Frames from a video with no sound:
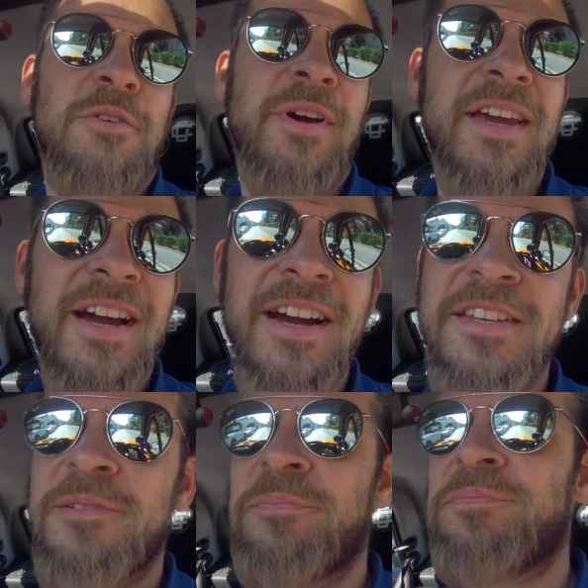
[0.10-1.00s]
Hey guys,
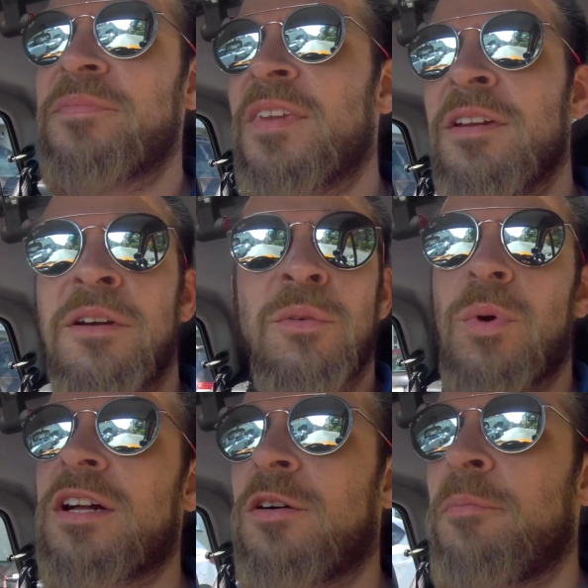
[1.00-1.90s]

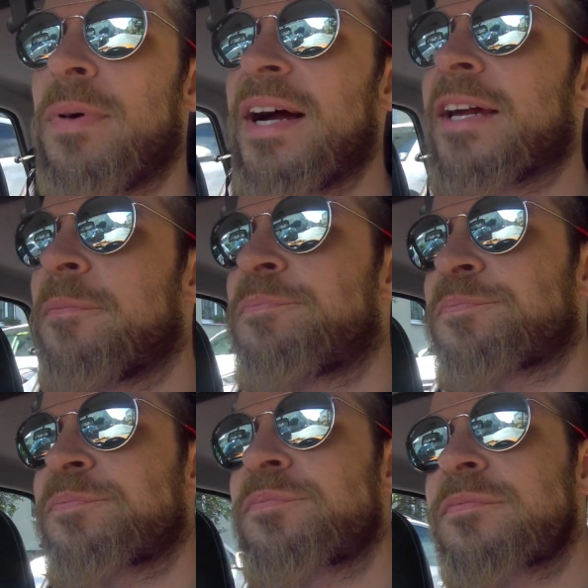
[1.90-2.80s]
welcome back.
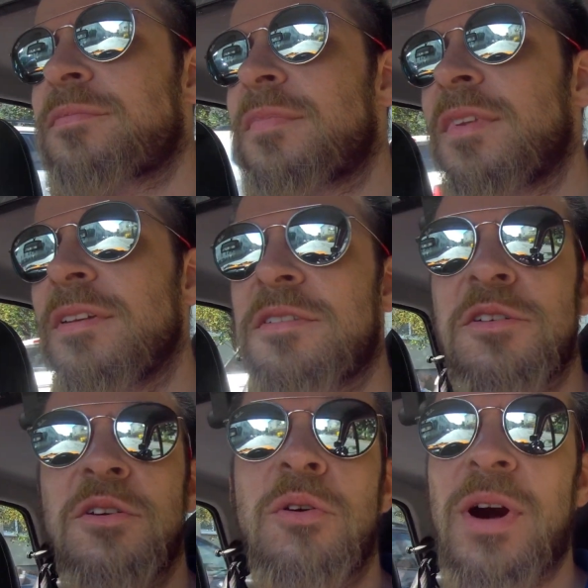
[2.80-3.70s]

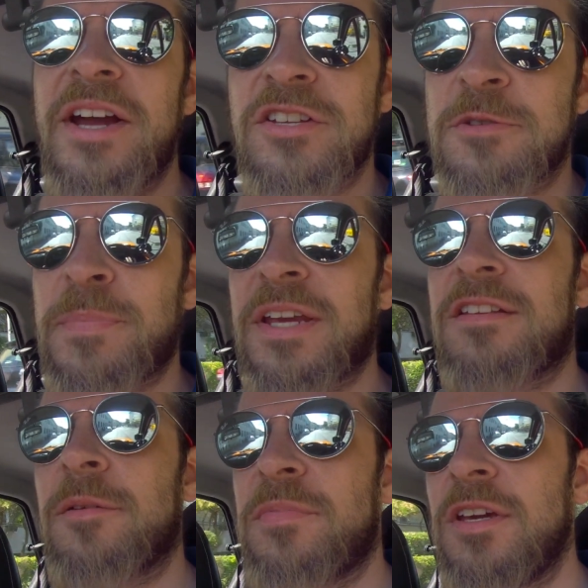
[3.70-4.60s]
So I just picked
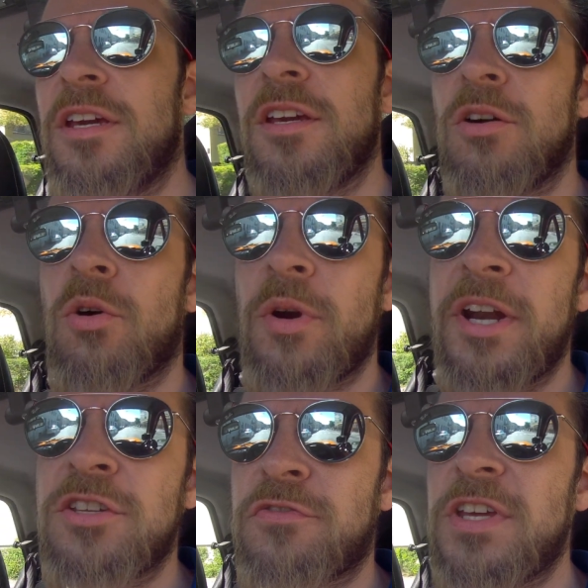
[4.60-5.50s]
up the
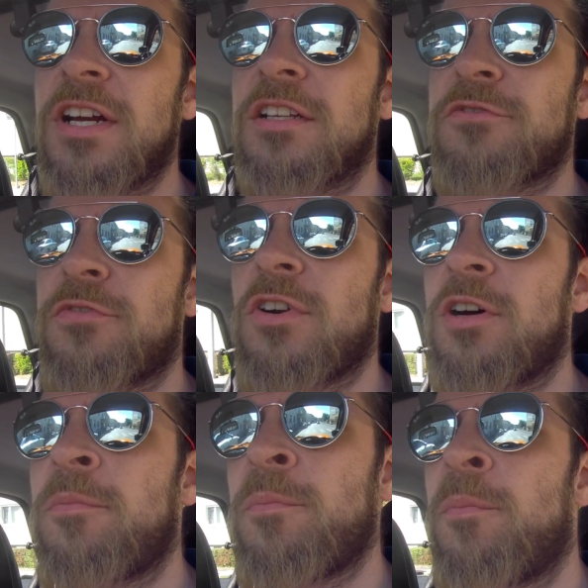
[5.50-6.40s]
orange Fiat
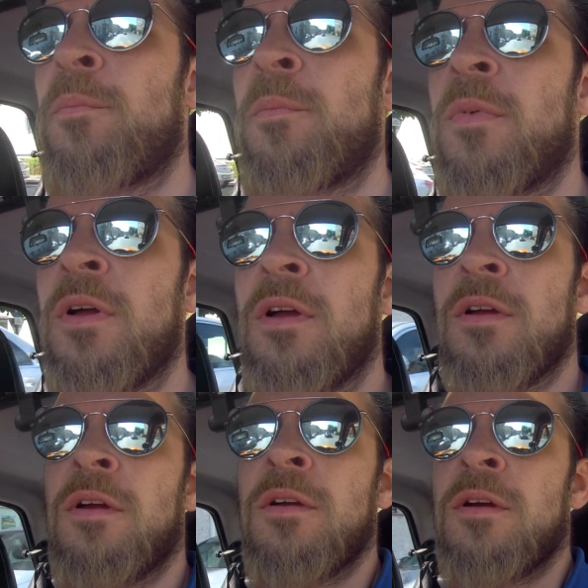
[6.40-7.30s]

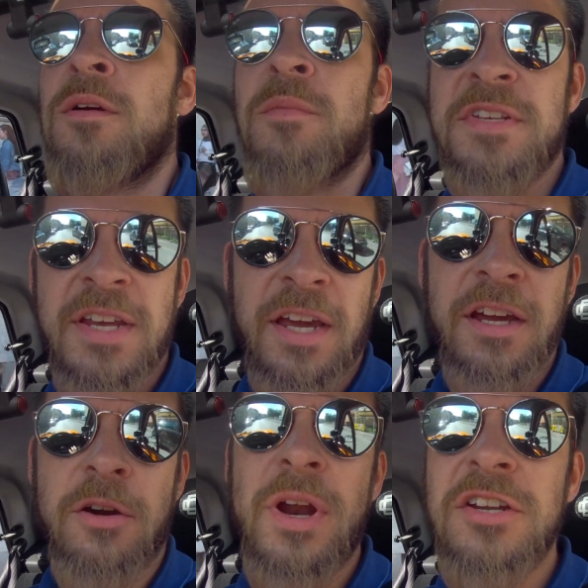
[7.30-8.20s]
from my second
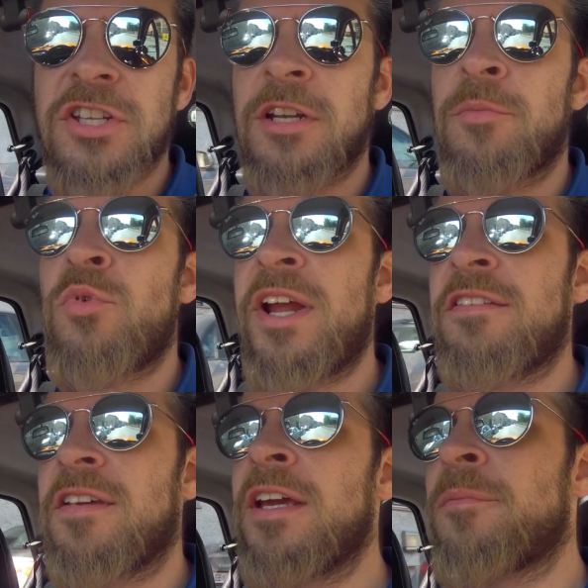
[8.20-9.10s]
garage that I'm
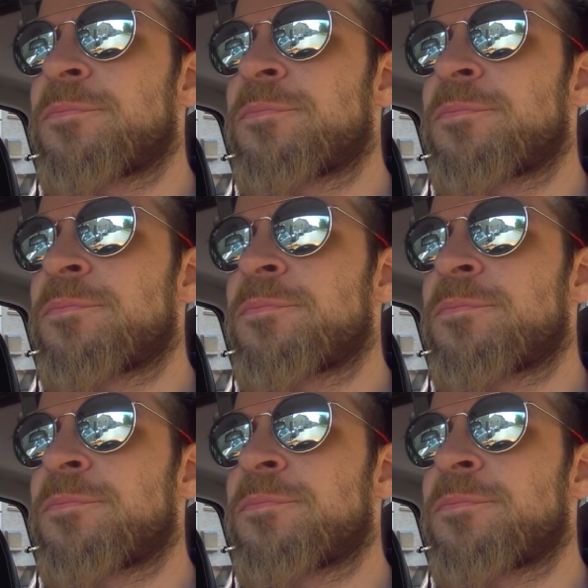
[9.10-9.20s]
renting.